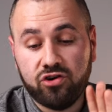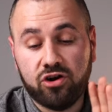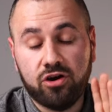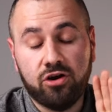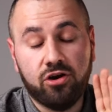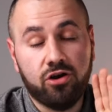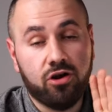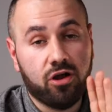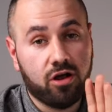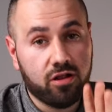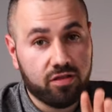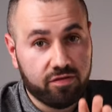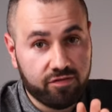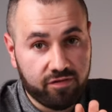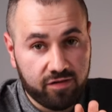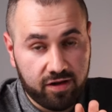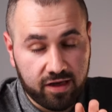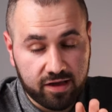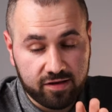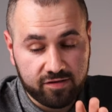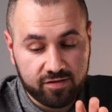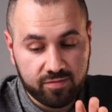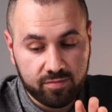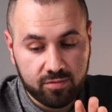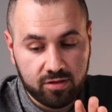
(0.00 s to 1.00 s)
are not
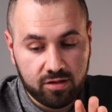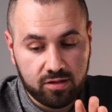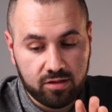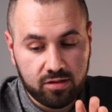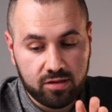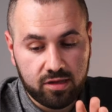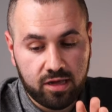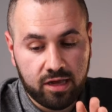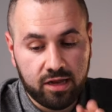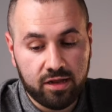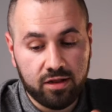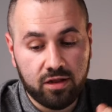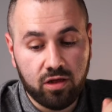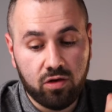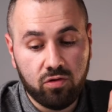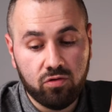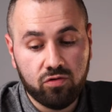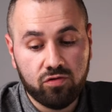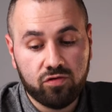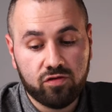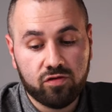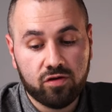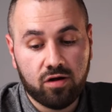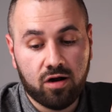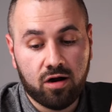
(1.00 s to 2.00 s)
flexible, and
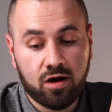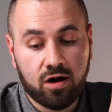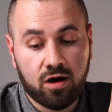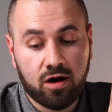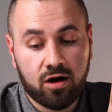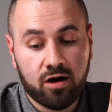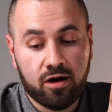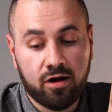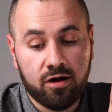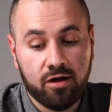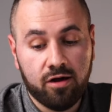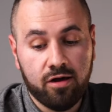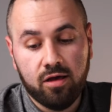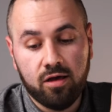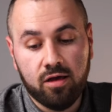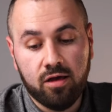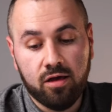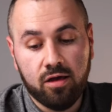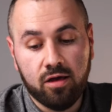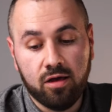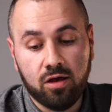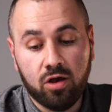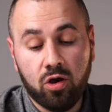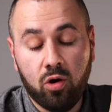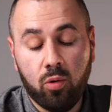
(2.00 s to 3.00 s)
those are
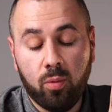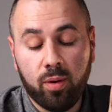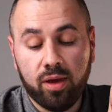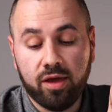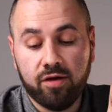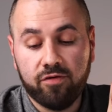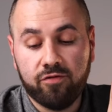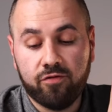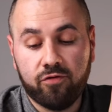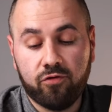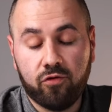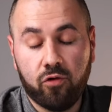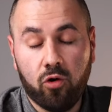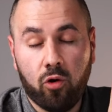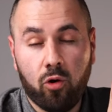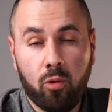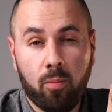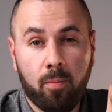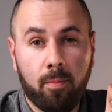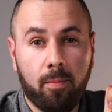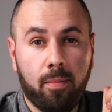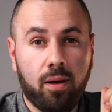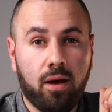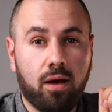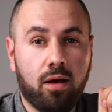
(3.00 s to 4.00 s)
uh, going
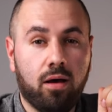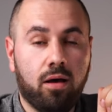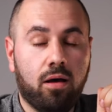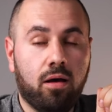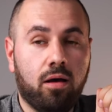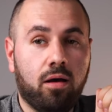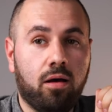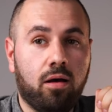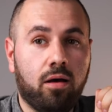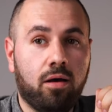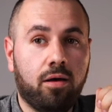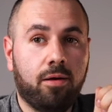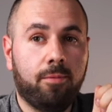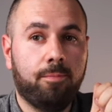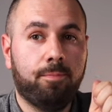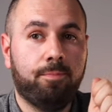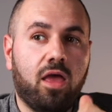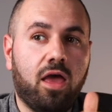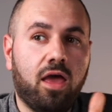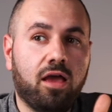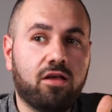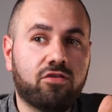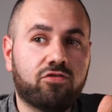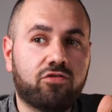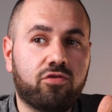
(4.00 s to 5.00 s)
from uh,
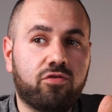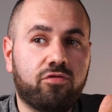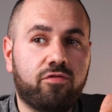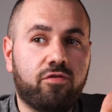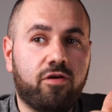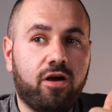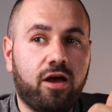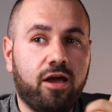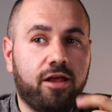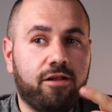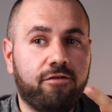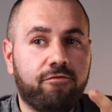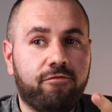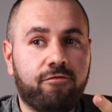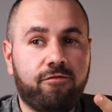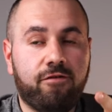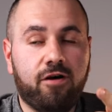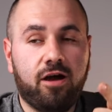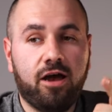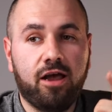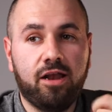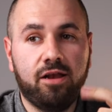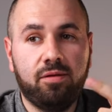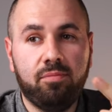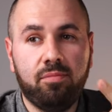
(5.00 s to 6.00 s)
extra fine,
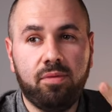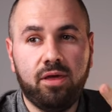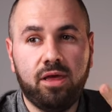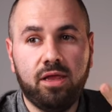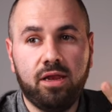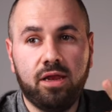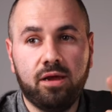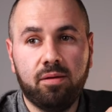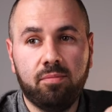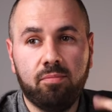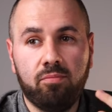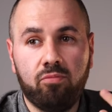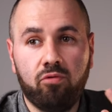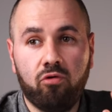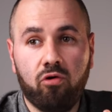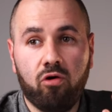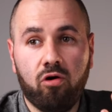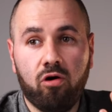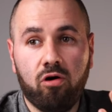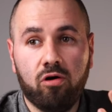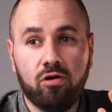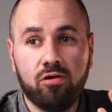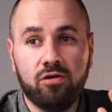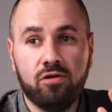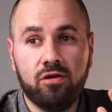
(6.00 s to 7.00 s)
fine, medium,
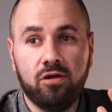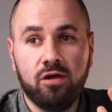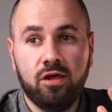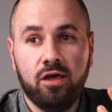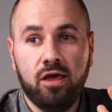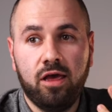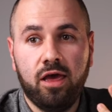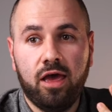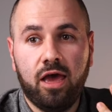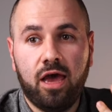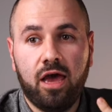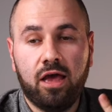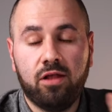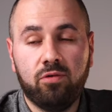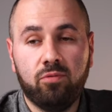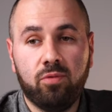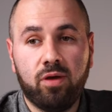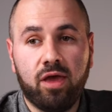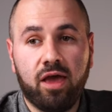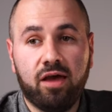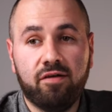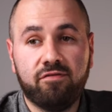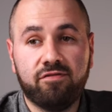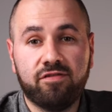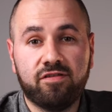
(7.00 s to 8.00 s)
broad, and we
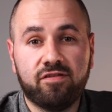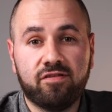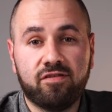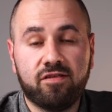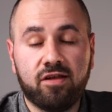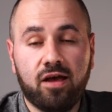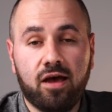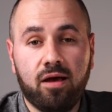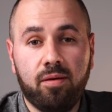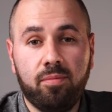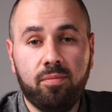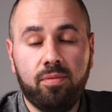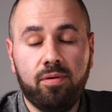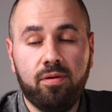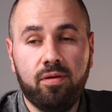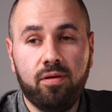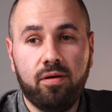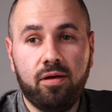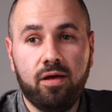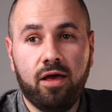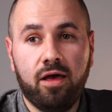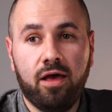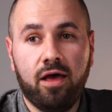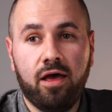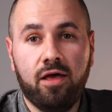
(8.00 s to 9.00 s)
have stub
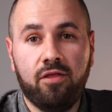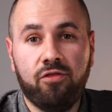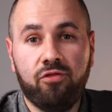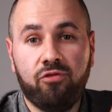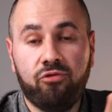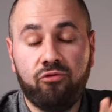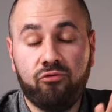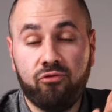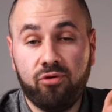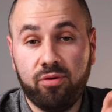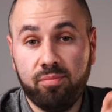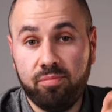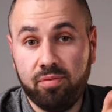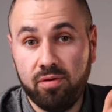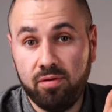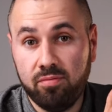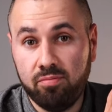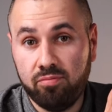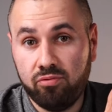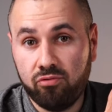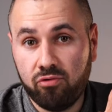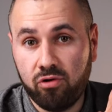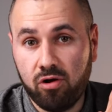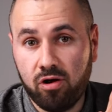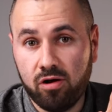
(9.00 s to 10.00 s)
and triple
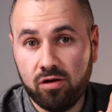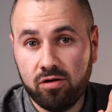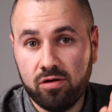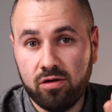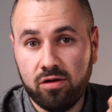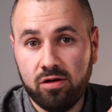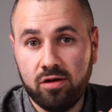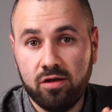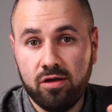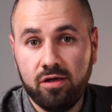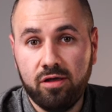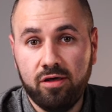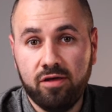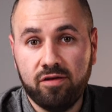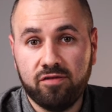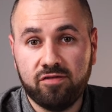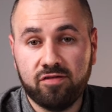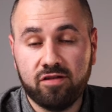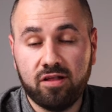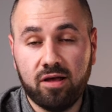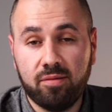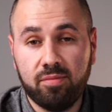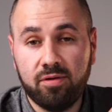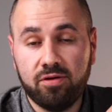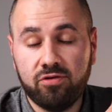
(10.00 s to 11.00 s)
broad.
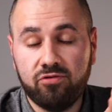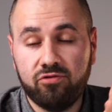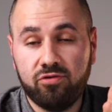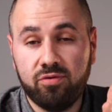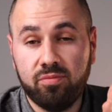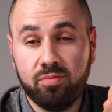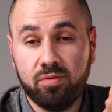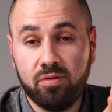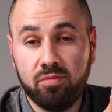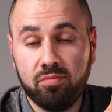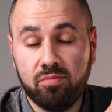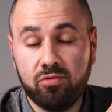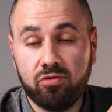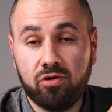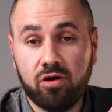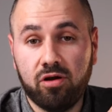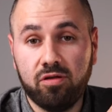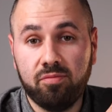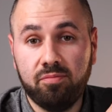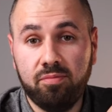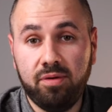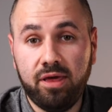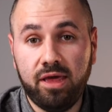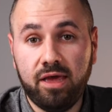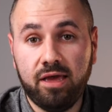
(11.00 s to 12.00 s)
Stub and triple
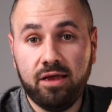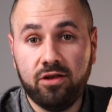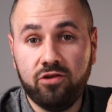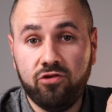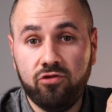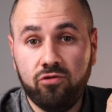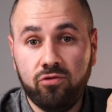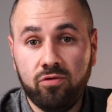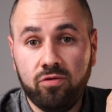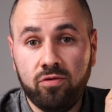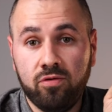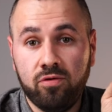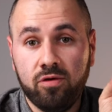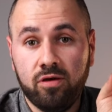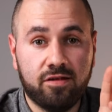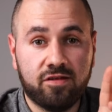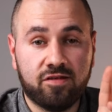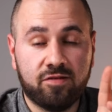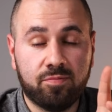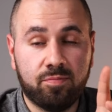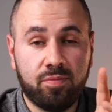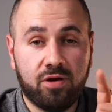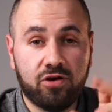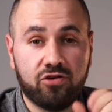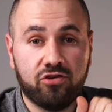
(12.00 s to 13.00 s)
broad being two
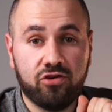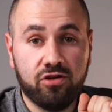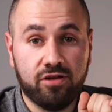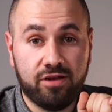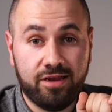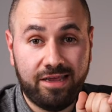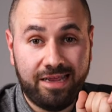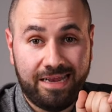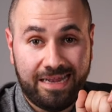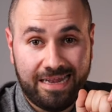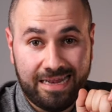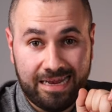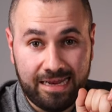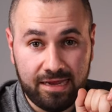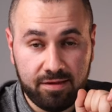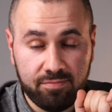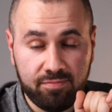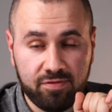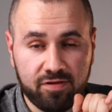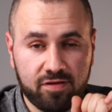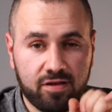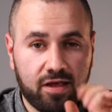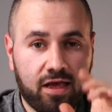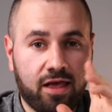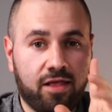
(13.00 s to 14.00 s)
specialty
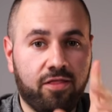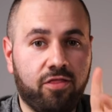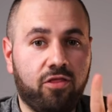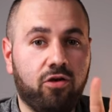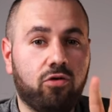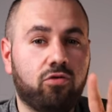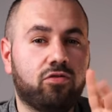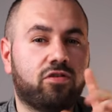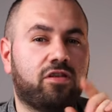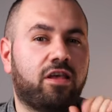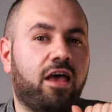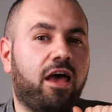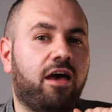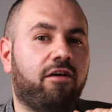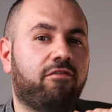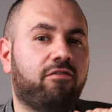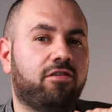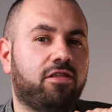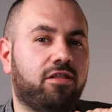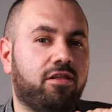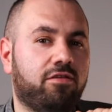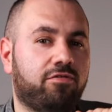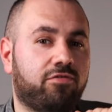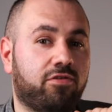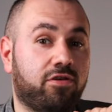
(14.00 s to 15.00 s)
nibs, and those have a
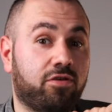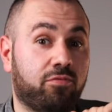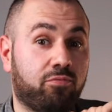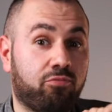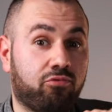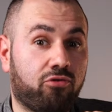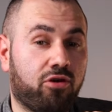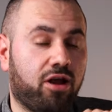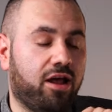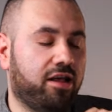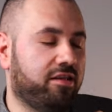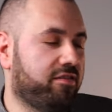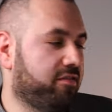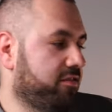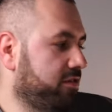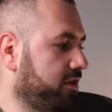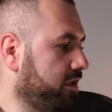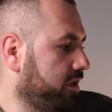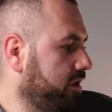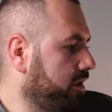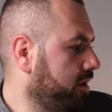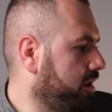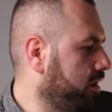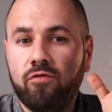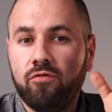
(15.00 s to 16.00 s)
different
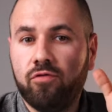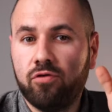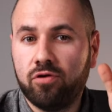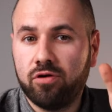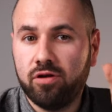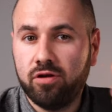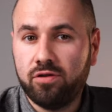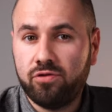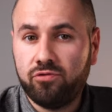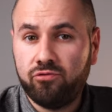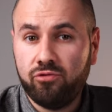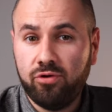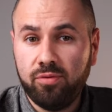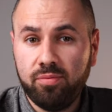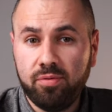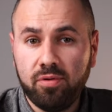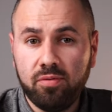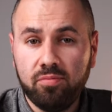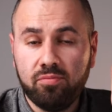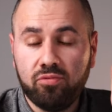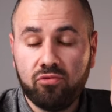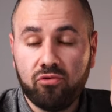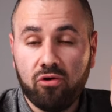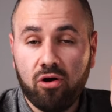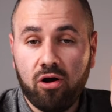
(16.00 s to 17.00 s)
pricing. For the triple
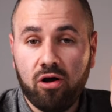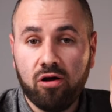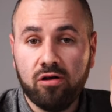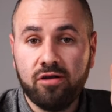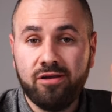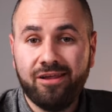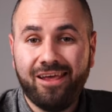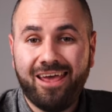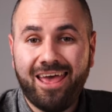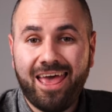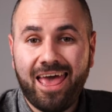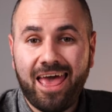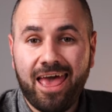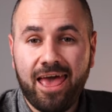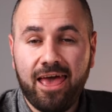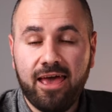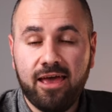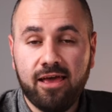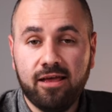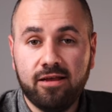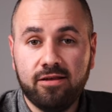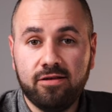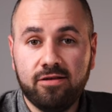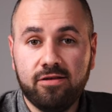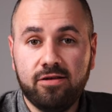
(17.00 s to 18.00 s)
broad
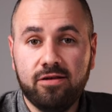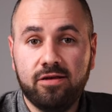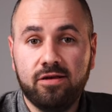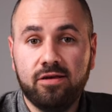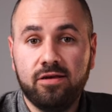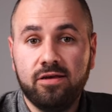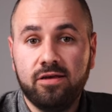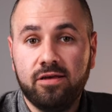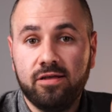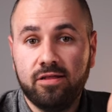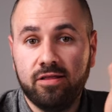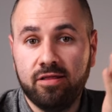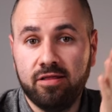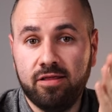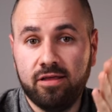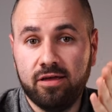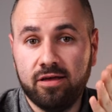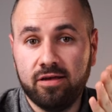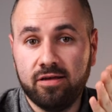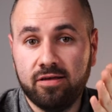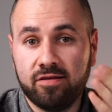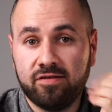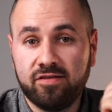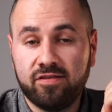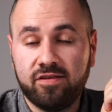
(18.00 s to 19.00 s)
and
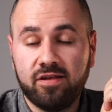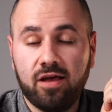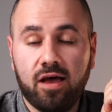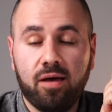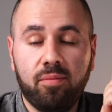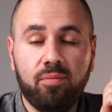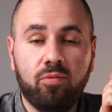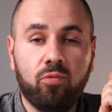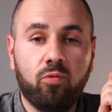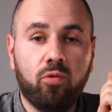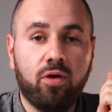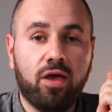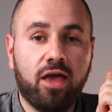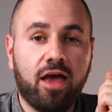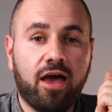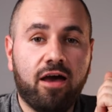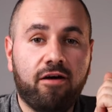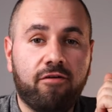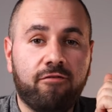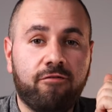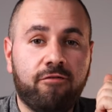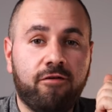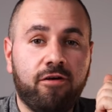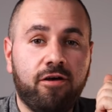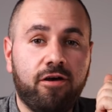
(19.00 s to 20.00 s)
the stub, we
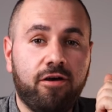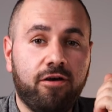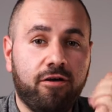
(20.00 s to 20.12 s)
have